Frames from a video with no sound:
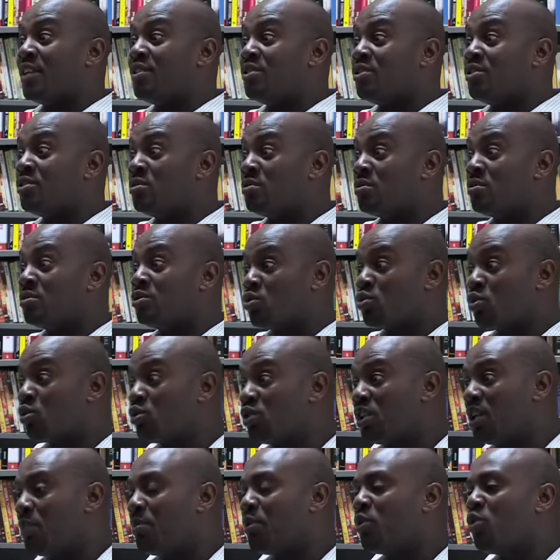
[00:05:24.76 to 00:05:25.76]

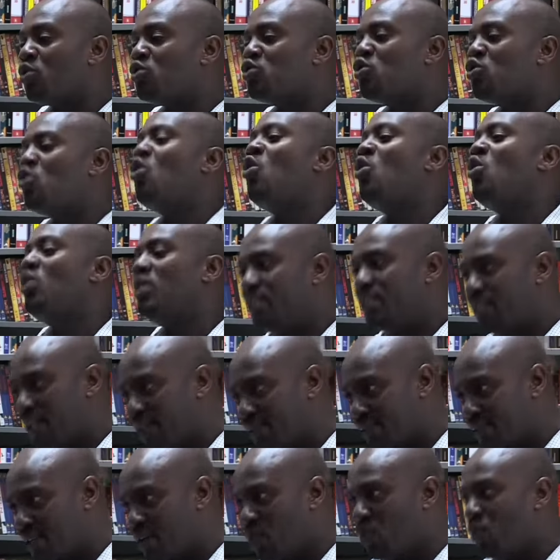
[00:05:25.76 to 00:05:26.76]
scrutiny, because all
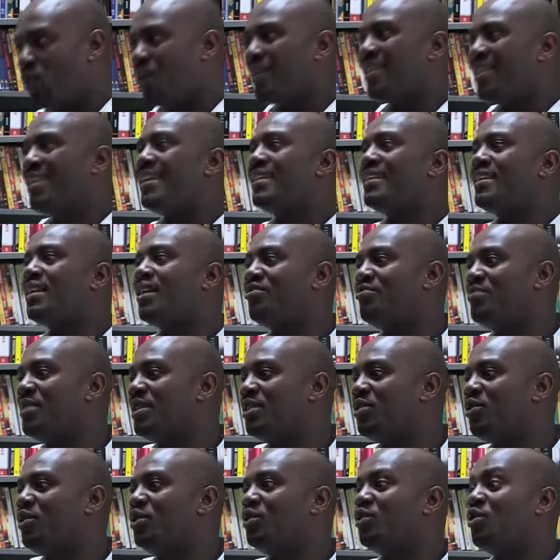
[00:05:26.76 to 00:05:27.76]
leaders, whether in the
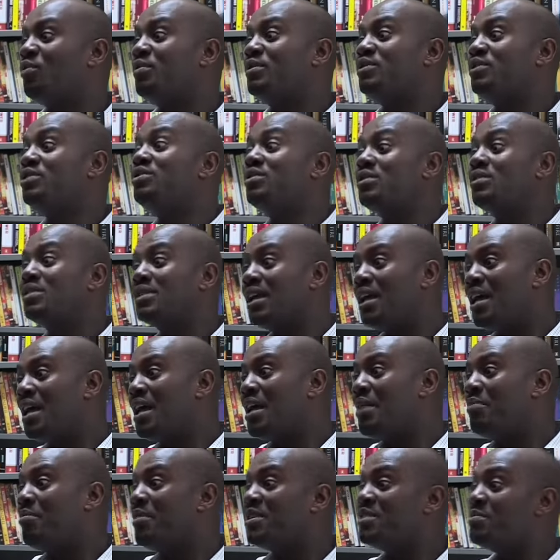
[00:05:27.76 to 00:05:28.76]
government or in the opposition,
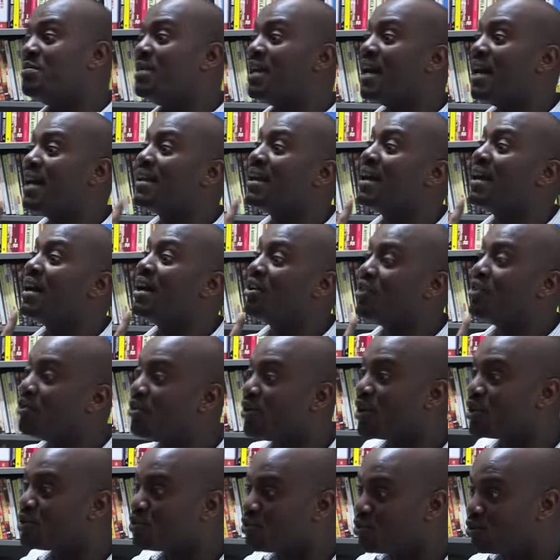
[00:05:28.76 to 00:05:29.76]
must be under
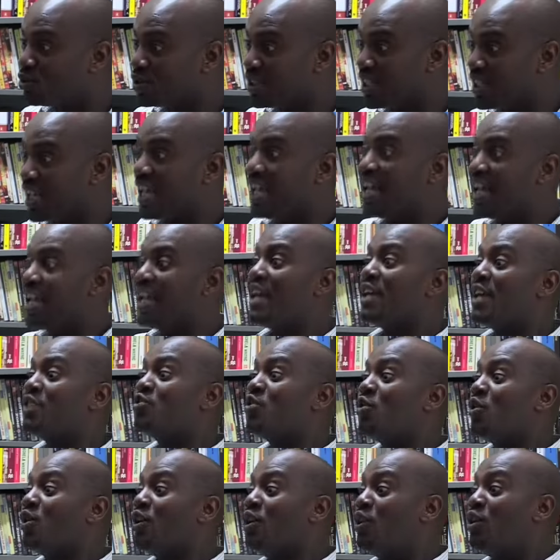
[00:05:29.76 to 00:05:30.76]
rigorous scrutiny.
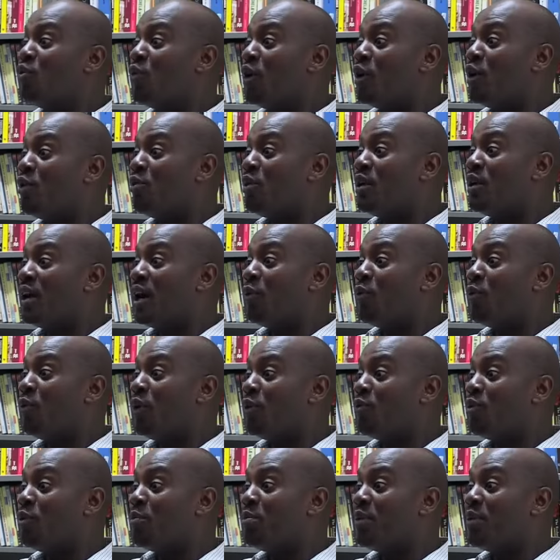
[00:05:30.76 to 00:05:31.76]
So when
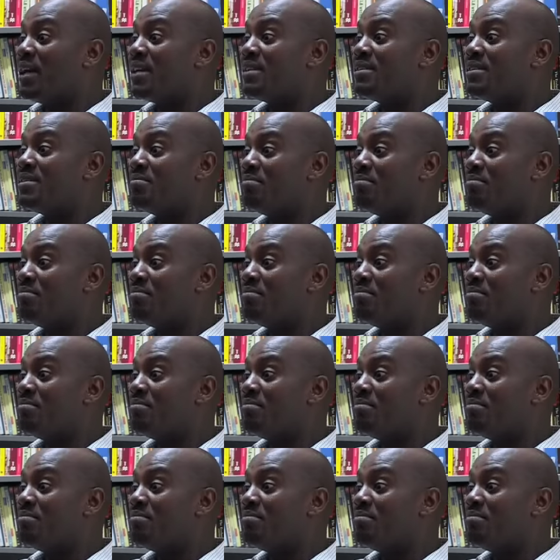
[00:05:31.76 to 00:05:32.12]
we place